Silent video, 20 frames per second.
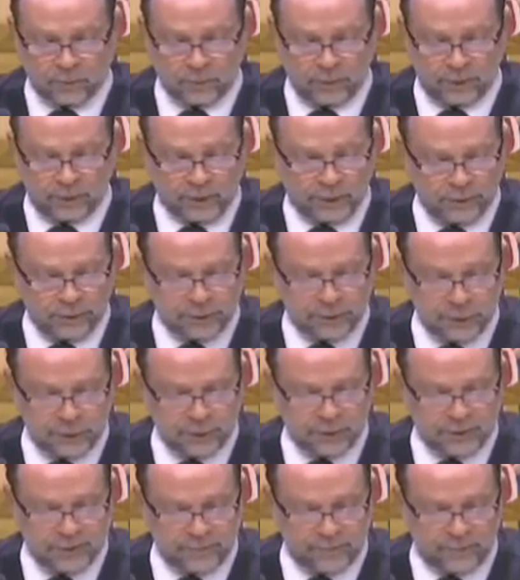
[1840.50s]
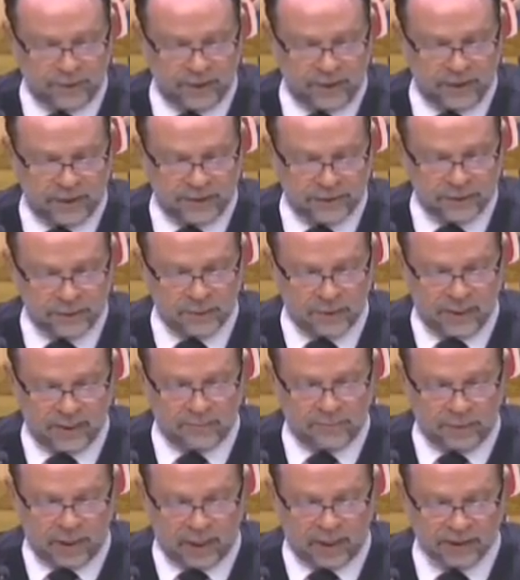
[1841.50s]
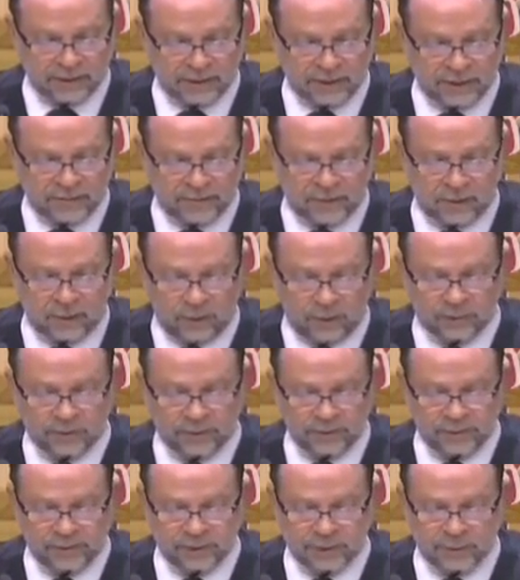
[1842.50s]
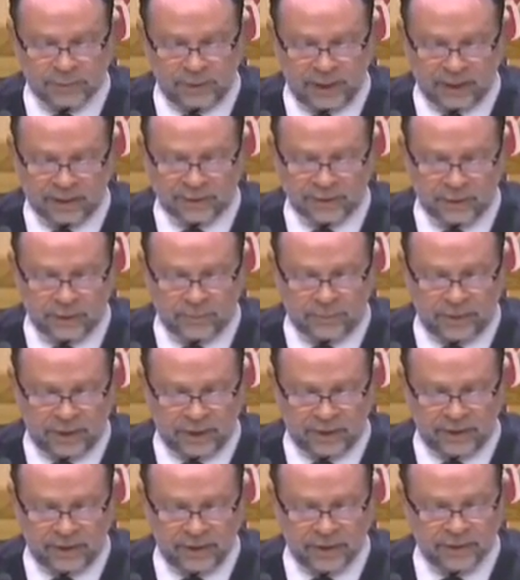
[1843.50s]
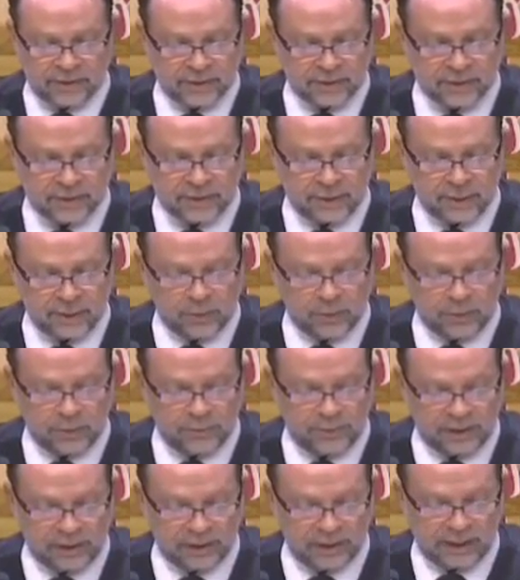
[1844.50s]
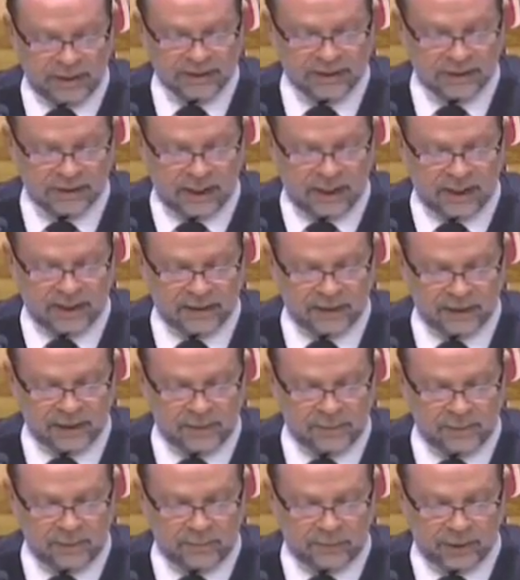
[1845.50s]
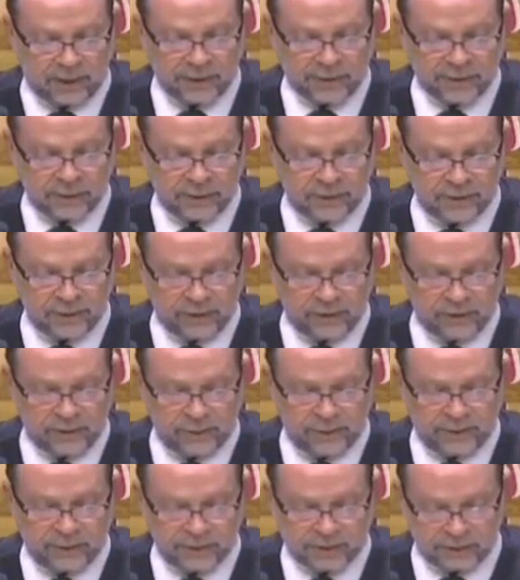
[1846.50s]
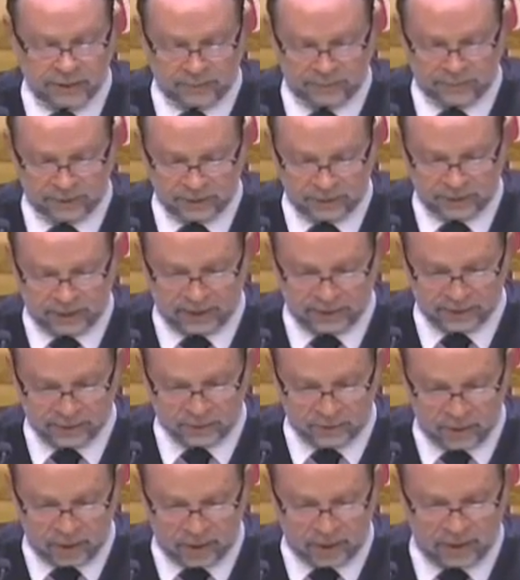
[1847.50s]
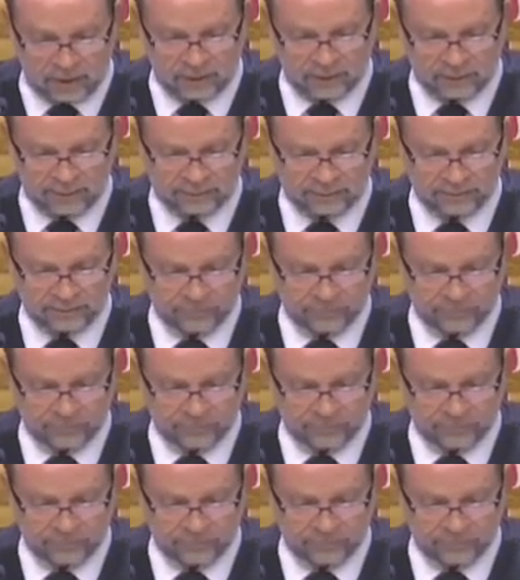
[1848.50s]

When you choose friends who have positive goals and respect your opinions, you will be less likely to be pressured into doing something that is wrong.